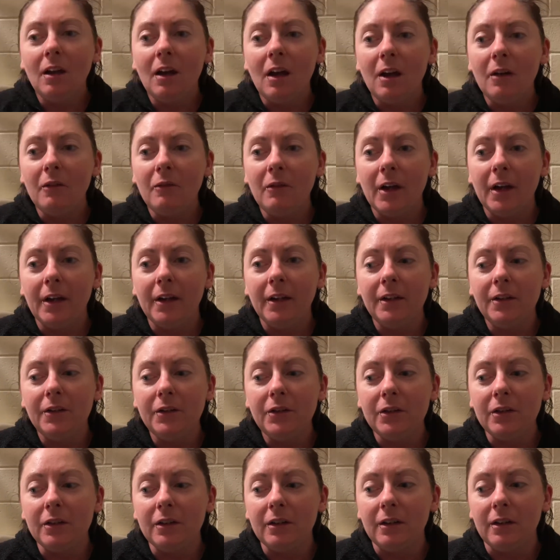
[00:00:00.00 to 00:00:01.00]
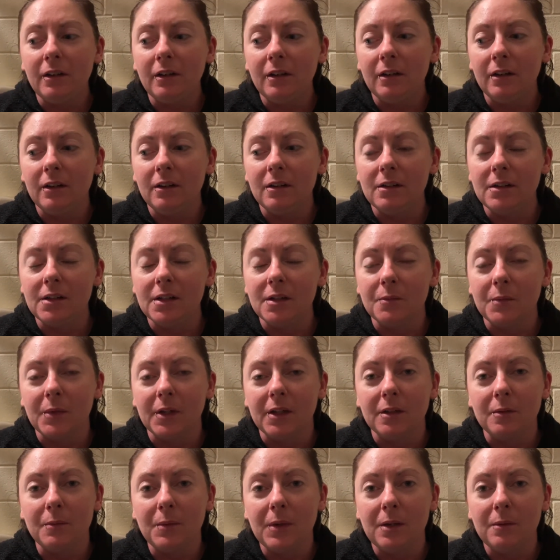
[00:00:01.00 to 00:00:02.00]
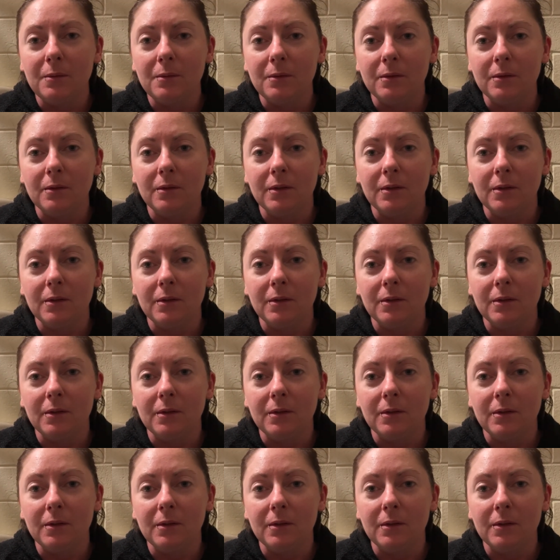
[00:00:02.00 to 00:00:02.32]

I ran into some other people